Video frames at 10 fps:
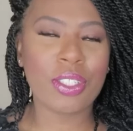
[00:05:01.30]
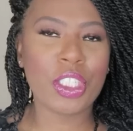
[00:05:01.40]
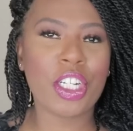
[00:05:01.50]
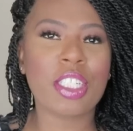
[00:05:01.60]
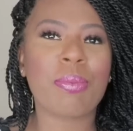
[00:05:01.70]
little
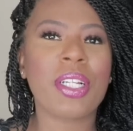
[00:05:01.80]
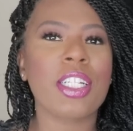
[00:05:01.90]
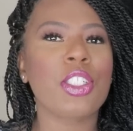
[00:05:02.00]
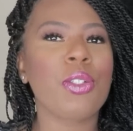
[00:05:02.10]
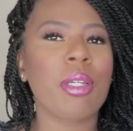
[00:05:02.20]
shirts
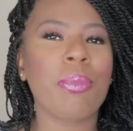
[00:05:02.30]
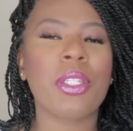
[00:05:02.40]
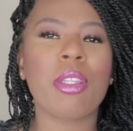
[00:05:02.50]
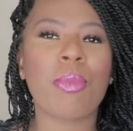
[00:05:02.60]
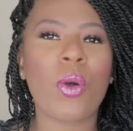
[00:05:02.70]
because you can
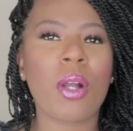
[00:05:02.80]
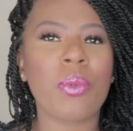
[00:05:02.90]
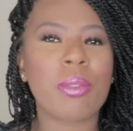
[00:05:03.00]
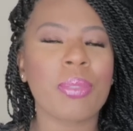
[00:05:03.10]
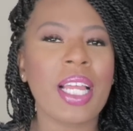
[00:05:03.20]
put them on
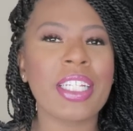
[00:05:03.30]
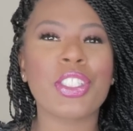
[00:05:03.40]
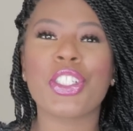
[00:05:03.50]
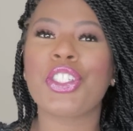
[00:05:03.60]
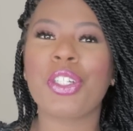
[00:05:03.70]
with
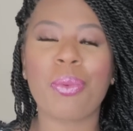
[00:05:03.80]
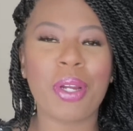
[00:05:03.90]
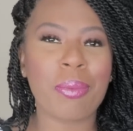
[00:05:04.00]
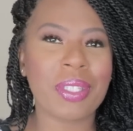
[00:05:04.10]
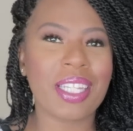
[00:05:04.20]
blazers, you can
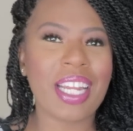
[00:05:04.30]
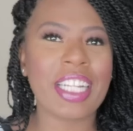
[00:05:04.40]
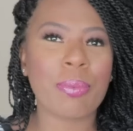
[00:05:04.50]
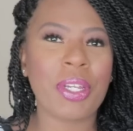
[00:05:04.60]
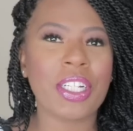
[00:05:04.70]
wear them with a
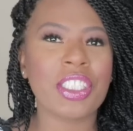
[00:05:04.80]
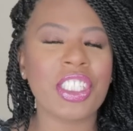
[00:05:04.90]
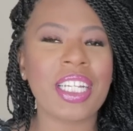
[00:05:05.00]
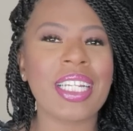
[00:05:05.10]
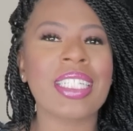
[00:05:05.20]
nice pair of
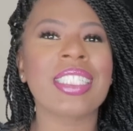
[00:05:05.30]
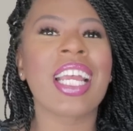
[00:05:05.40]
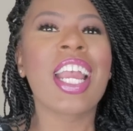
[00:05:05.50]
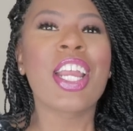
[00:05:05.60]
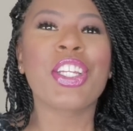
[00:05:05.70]
jeans,
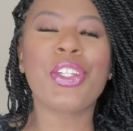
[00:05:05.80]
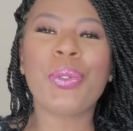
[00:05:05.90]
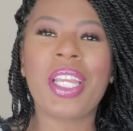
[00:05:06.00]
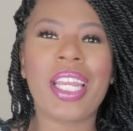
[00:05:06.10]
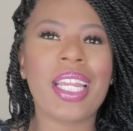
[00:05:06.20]

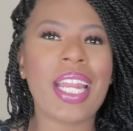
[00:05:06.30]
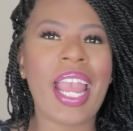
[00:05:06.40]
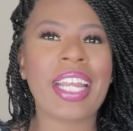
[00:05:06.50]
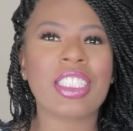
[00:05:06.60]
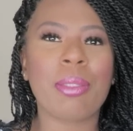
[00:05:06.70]
you can
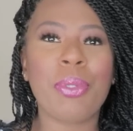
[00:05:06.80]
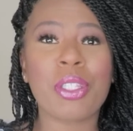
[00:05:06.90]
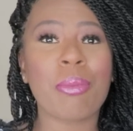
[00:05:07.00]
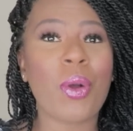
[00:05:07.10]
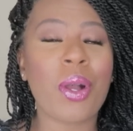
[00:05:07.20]
actually
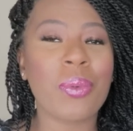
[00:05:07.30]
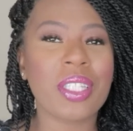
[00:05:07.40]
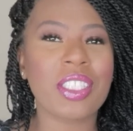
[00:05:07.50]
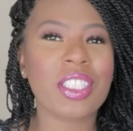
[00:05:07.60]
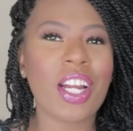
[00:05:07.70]
put them on
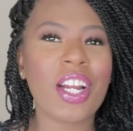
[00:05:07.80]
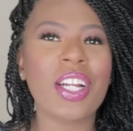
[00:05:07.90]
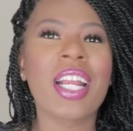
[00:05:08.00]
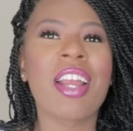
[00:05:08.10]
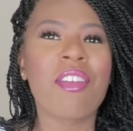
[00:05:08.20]
with a
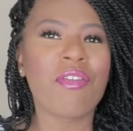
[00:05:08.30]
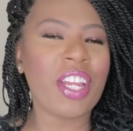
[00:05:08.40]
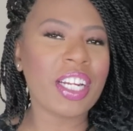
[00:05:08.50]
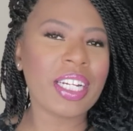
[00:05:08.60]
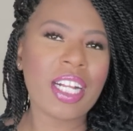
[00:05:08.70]
skirt.
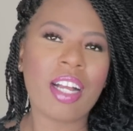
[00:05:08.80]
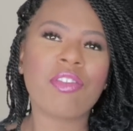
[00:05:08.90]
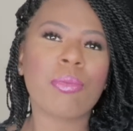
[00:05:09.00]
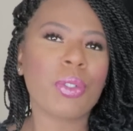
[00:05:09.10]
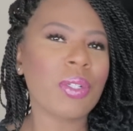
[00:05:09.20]
Very
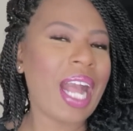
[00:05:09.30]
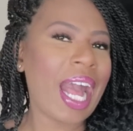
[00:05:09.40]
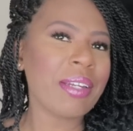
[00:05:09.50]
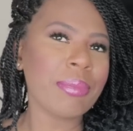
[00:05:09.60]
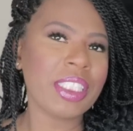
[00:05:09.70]
comfortable
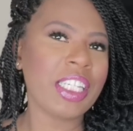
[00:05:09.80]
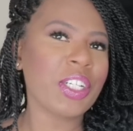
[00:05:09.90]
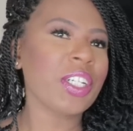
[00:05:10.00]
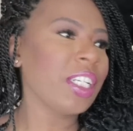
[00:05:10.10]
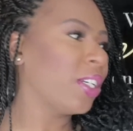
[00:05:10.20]
cotton
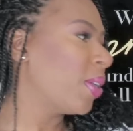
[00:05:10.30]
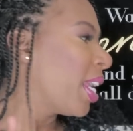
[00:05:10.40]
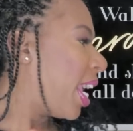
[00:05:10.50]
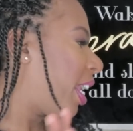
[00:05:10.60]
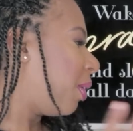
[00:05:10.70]
material
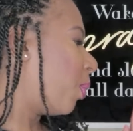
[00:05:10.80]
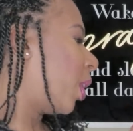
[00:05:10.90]
and it